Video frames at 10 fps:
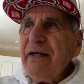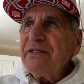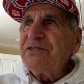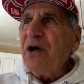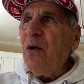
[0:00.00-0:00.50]

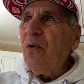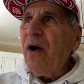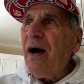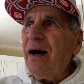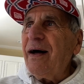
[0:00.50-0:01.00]

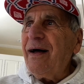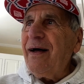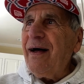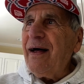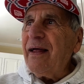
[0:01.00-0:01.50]
So
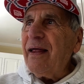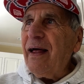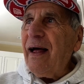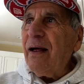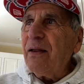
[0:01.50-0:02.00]

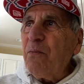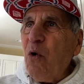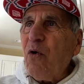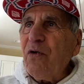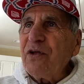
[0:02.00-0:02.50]
the
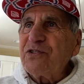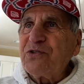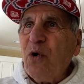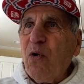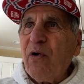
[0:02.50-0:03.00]
moral of the
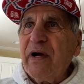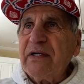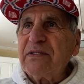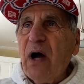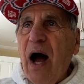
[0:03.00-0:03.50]
story
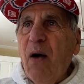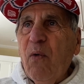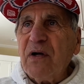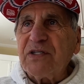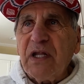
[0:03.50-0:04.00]
is I
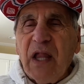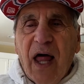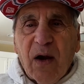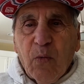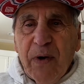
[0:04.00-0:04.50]
watch a
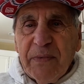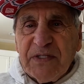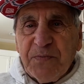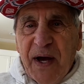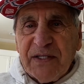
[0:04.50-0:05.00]
lot of women's
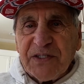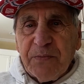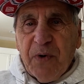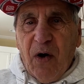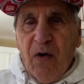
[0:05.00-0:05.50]

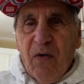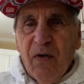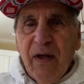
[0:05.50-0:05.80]
basketball.